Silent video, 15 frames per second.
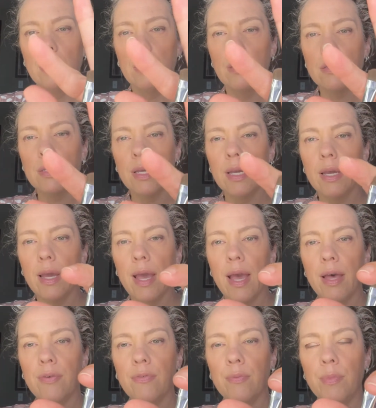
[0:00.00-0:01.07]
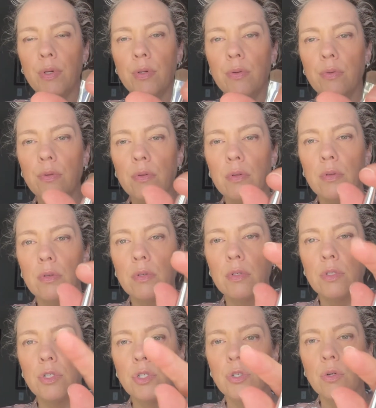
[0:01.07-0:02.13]
It's like a half moon,
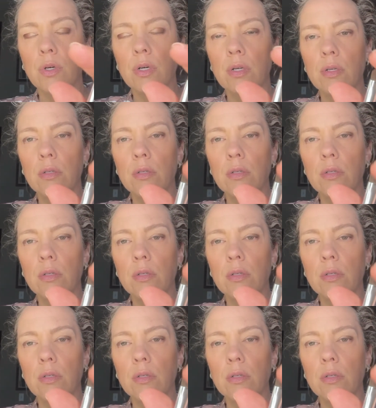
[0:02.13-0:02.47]
short.